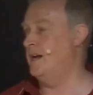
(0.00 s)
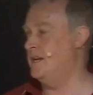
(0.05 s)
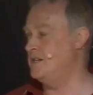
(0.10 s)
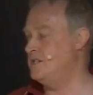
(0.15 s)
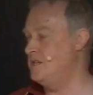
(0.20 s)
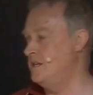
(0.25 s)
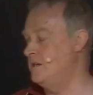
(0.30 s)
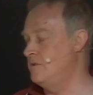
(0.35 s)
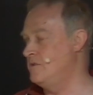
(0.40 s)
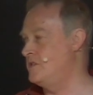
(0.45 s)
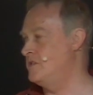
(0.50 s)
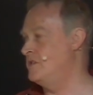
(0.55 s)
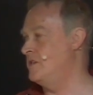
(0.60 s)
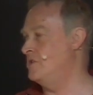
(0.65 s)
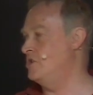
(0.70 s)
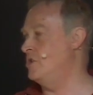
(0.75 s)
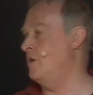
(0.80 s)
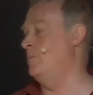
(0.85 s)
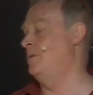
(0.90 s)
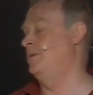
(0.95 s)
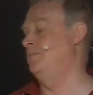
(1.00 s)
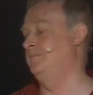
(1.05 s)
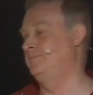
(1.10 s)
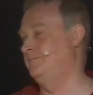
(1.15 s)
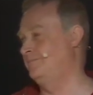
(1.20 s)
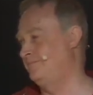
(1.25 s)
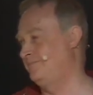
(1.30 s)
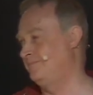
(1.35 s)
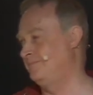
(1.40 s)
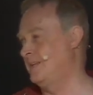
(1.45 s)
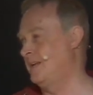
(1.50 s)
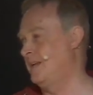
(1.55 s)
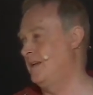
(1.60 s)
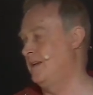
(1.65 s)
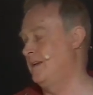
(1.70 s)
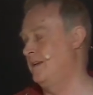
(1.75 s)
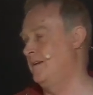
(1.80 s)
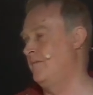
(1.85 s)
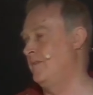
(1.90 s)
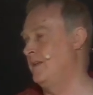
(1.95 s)
and she loses her job.
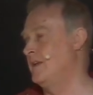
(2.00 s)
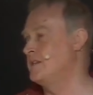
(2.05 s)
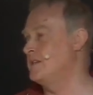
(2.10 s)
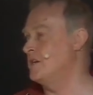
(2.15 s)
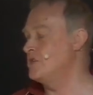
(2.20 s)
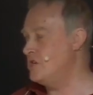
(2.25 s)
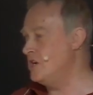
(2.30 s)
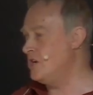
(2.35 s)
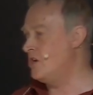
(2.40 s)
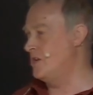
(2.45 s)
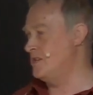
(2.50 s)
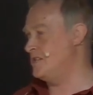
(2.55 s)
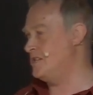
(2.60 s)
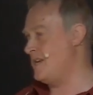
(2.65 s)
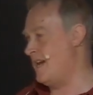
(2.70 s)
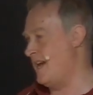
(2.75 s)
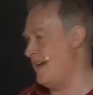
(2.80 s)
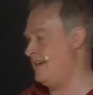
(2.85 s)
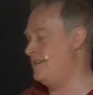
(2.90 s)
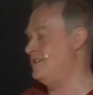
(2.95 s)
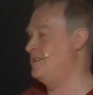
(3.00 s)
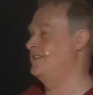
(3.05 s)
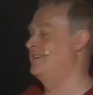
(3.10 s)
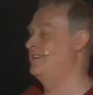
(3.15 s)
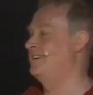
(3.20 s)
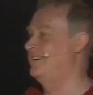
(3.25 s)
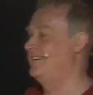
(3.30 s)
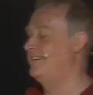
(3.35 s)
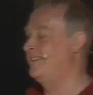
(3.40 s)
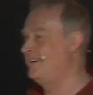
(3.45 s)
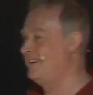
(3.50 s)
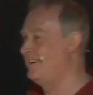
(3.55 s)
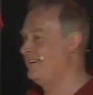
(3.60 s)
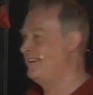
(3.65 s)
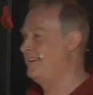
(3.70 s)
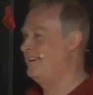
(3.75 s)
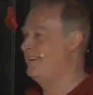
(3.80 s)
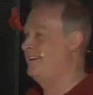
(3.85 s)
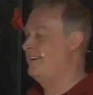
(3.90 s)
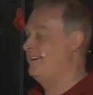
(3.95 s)
So she got sacked
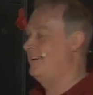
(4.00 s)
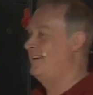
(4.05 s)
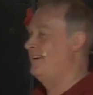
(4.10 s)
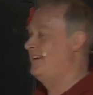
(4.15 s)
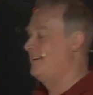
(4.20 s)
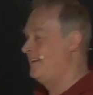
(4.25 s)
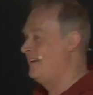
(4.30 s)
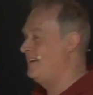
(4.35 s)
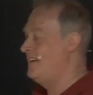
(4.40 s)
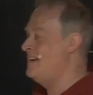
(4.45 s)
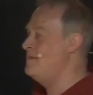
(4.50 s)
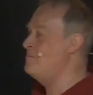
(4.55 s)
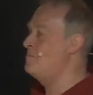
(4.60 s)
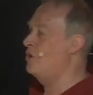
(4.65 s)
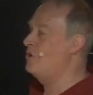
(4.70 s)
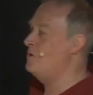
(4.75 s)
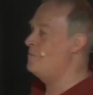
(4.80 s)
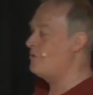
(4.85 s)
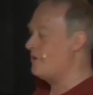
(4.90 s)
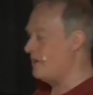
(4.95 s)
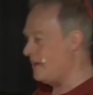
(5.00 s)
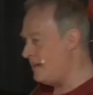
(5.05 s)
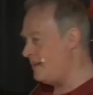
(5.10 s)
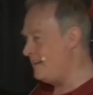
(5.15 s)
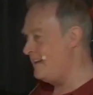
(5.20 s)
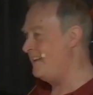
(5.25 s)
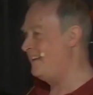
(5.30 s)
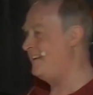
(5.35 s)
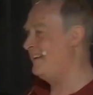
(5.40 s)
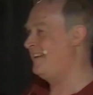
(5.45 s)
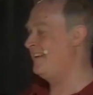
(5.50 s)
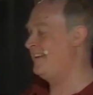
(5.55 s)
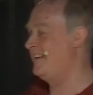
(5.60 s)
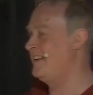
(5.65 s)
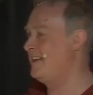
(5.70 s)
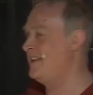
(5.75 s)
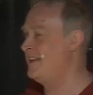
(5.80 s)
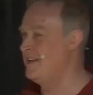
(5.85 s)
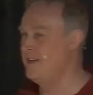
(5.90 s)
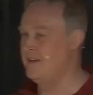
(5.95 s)
in modern Britain
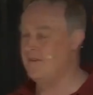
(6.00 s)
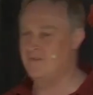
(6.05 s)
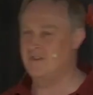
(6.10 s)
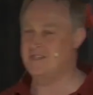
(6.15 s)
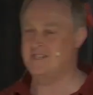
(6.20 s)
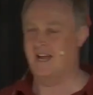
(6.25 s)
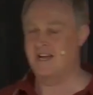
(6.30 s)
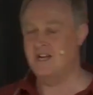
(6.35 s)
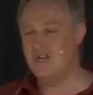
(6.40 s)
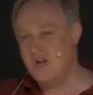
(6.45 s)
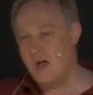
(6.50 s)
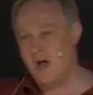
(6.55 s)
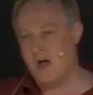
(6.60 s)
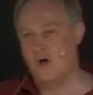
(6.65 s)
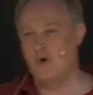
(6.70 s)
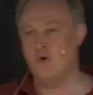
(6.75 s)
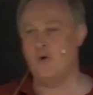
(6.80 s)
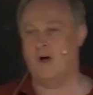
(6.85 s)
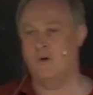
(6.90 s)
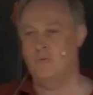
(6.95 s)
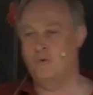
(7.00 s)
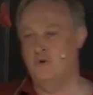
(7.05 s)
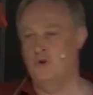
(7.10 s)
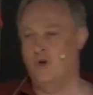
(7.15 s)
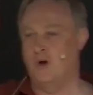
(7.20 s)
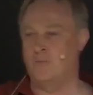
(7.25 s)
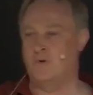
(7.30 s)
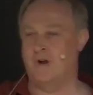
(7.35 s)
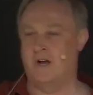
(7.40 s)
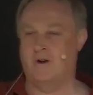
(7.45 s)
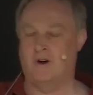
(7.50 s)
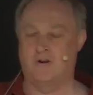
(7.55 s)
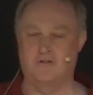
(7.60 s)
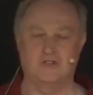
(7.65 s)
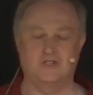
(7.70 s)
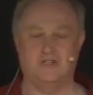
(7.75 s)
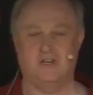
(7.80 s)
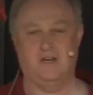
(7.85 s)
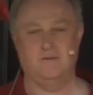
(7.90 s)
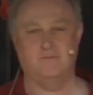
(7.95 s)
for saying, No, I will not brow
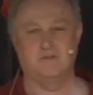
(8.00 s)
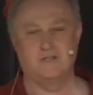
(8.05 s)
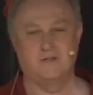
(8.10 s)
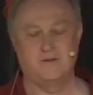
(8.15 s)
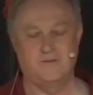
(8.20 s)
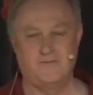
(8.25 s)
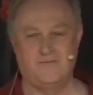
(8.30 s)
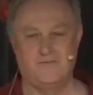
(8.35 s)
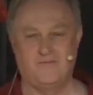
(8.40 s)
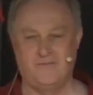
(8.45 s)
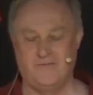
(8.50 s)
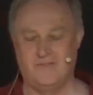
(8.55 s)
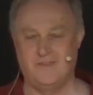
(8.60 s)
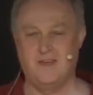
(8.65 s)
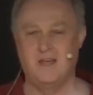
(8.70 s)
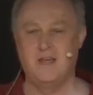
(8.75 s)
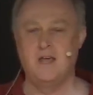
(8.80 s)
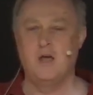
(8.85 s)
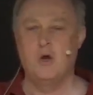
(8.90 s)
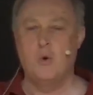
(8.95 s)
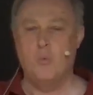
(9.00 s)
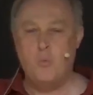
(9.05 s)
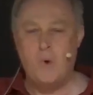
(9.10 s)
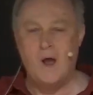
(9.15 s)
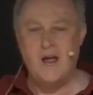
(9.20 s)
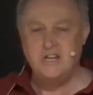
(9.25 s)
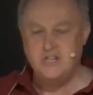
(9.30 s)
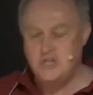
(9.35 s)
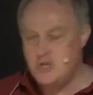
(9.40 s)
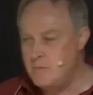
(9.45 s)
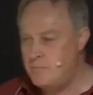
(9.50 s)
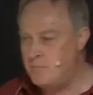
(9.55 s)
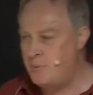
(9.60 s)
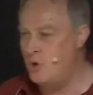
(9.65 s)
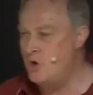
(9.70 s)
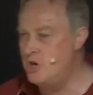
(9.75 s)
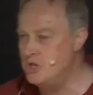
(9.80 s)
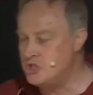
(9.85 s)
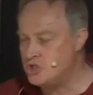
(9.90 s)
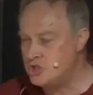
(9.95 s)
horoscopes. When you
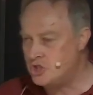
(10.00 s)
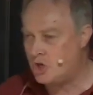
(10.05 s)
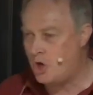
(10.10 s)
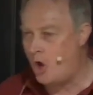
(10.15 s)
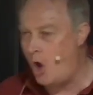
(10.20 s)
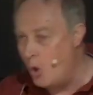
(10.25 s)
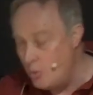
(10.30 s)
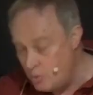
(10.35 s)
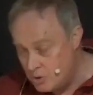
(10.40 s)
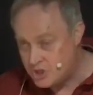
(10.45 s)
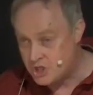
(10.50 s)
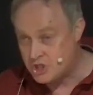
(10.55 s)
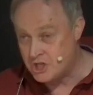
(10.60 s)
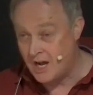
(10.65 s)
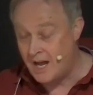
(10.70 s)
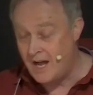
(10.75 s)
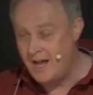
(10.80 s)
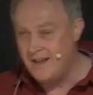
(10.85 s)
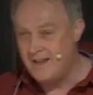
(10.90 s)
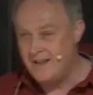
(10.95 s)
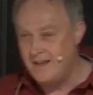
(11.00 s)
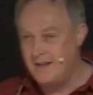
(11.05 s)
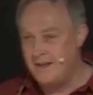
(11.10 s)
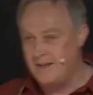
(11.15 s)
push culture,